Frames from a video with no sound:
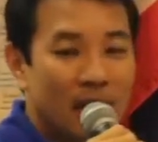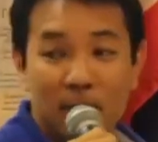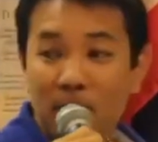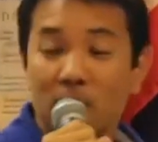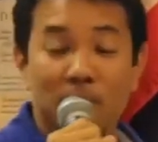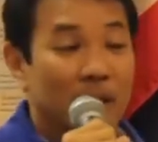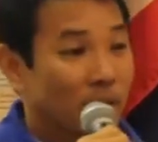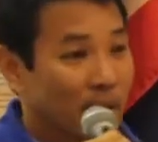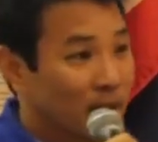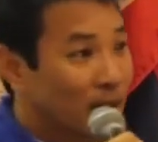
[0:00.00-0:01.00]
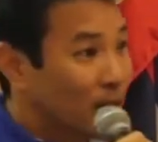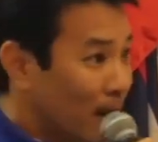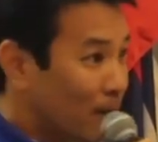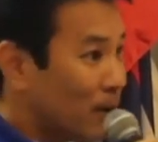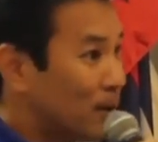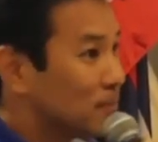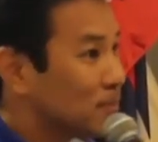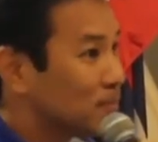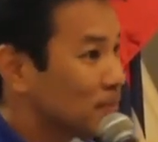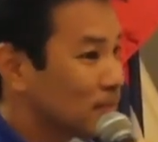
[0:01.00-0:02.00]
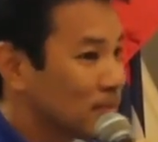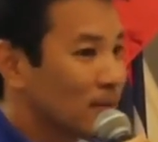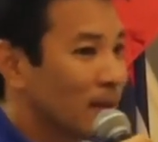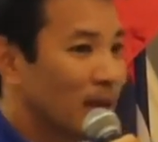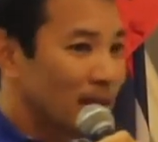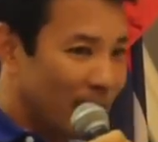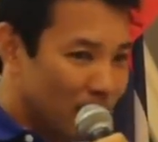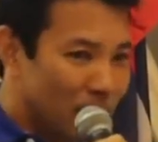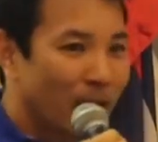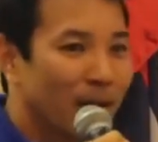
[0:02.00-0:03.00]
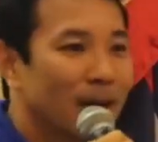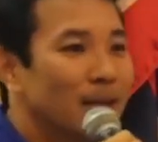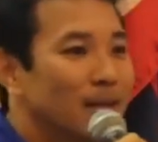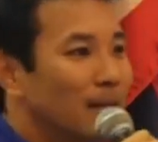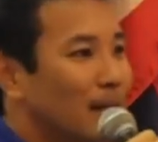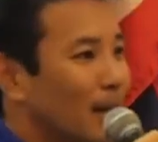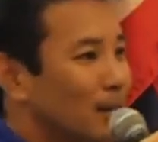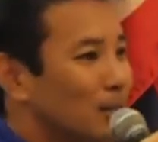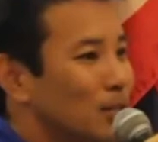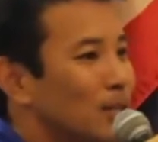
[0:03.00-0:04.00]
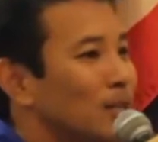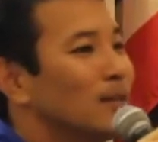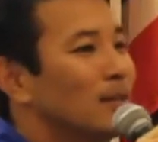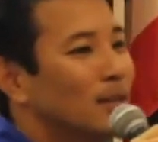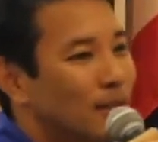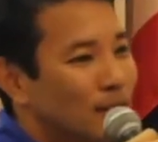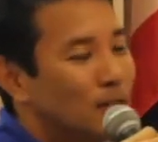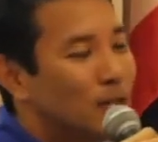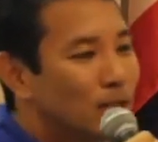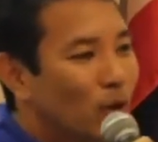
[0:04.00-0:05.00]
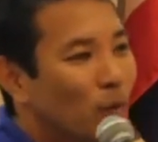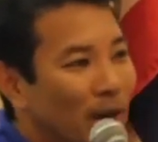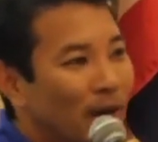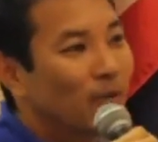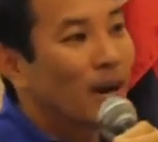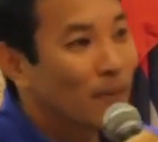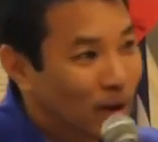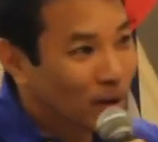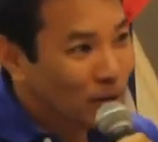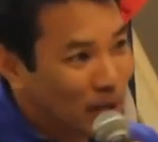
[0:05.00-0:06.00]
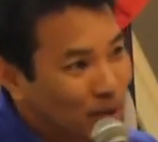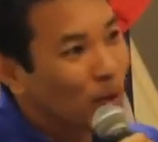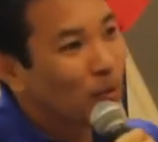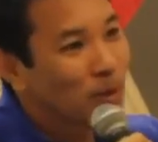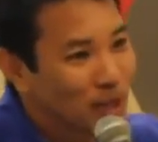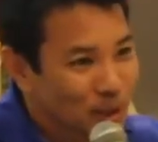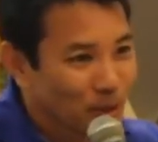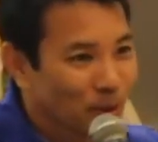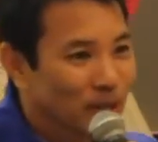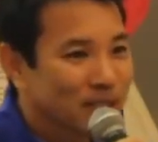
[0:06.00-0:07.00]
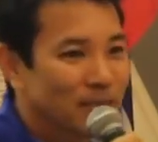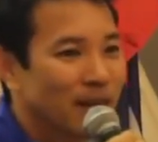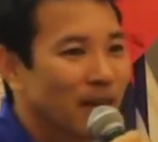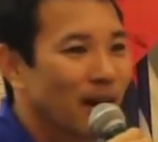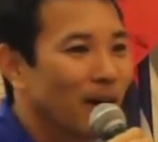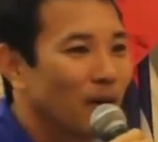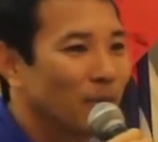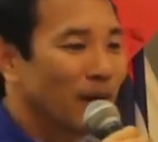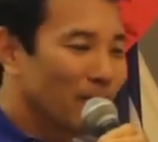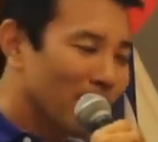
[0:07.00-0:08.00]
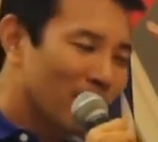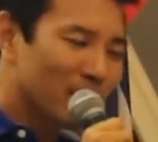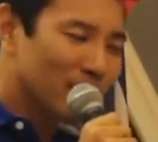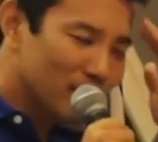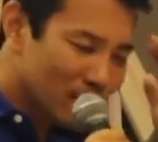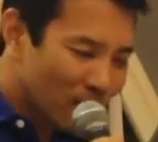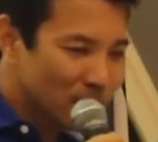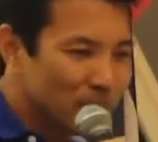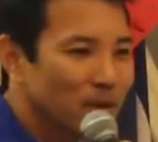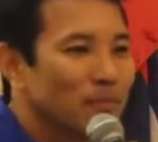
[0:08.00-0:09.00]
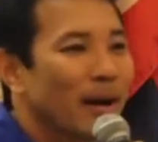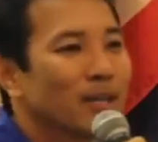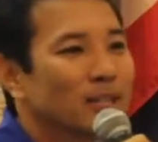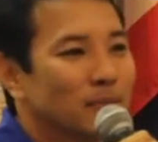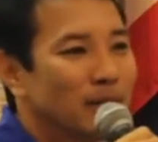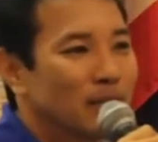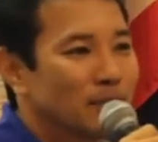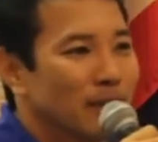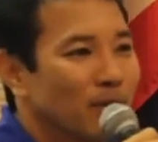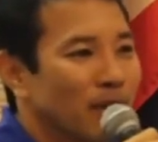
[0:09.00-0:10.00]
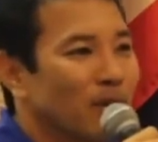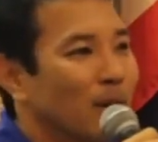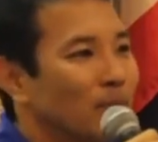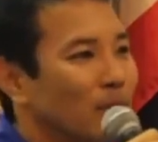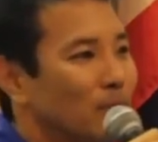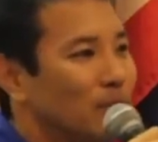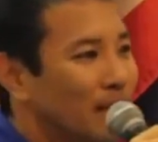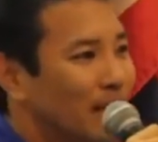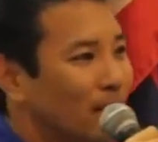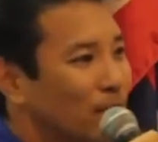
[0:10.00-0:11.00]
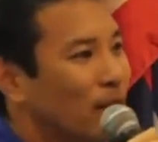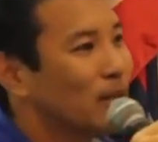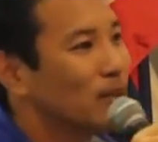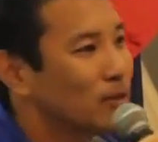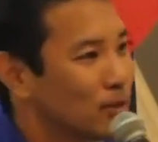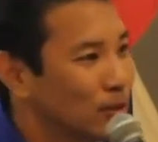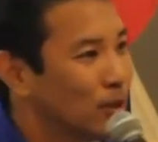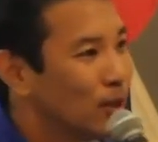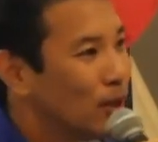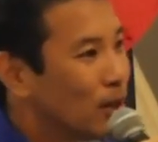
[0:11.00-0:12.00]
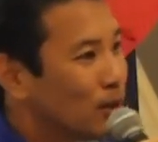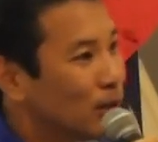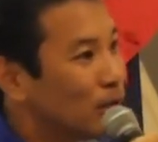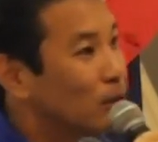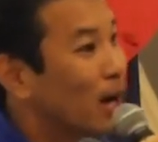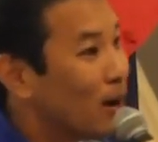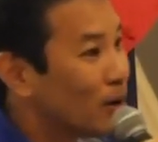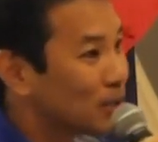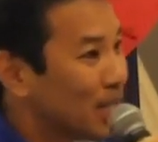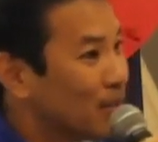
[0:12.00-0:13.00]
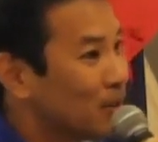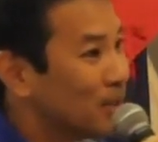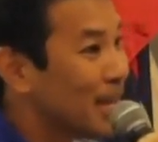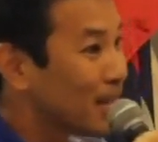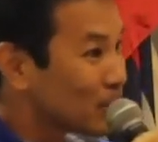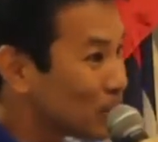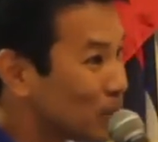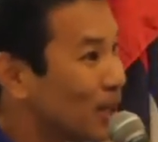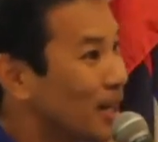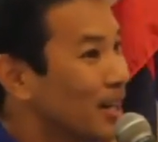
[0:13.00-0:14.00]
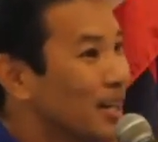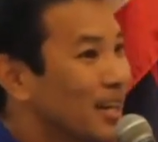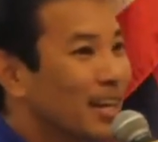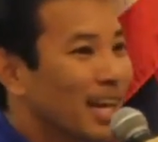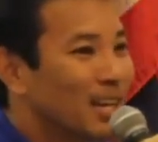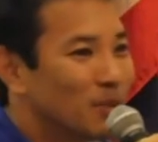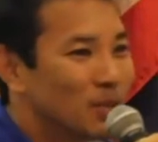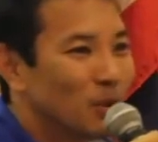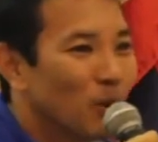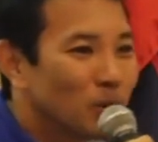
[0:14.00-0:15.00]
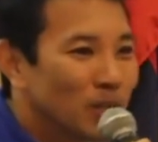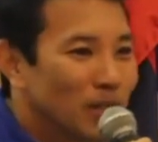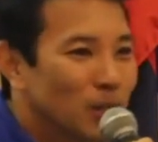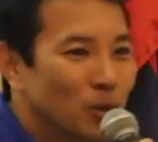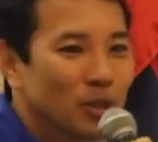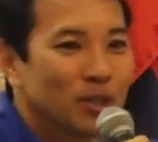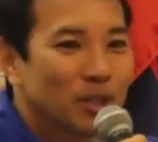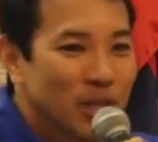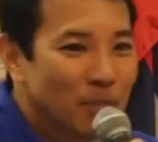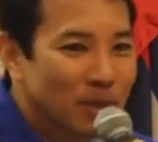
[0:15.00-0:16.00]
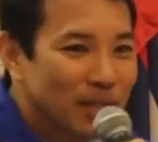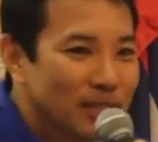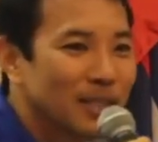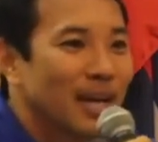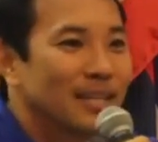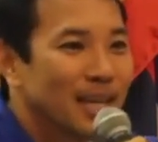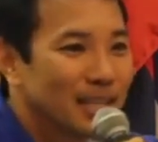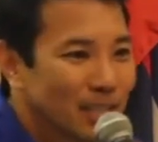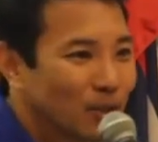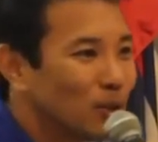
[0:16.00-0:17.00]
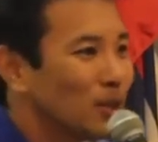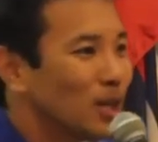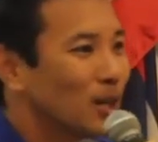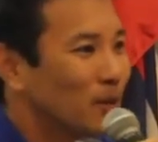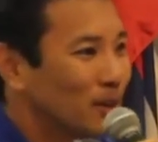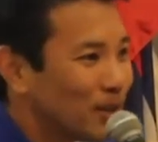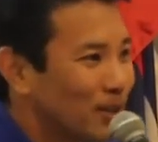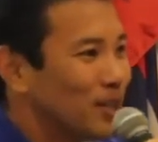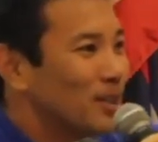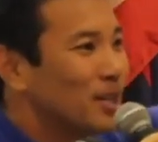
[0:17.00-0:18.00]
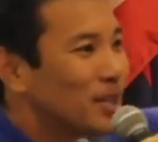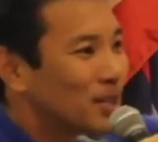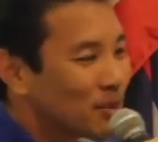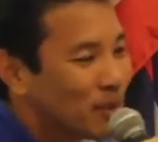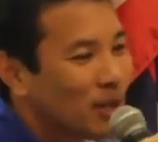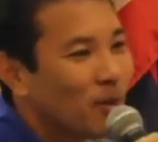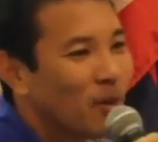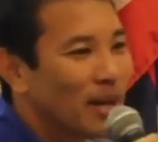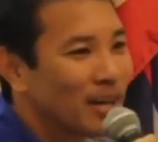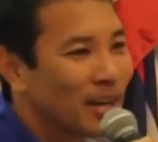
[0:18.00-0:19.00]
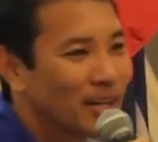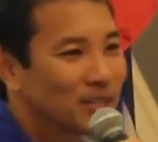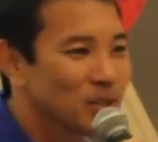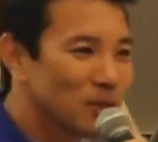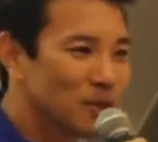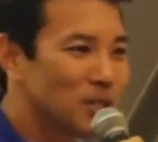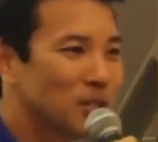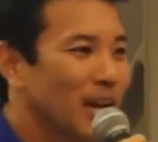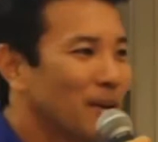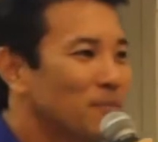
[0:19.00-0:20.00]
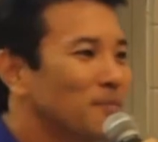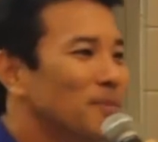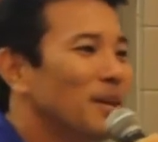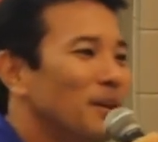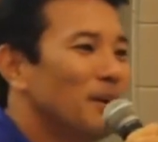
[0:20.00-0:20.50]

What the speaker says: And he meets my great-grandma. And they get married, and she told my grandma, who then told me stories about how my great-grandma used to always be embarrassed because my great-grandpa would get invited to the luau's and he would dance hula. And he was the only short little Japanese guy dancing hula with all the big Hawaiian guys, so she was shame.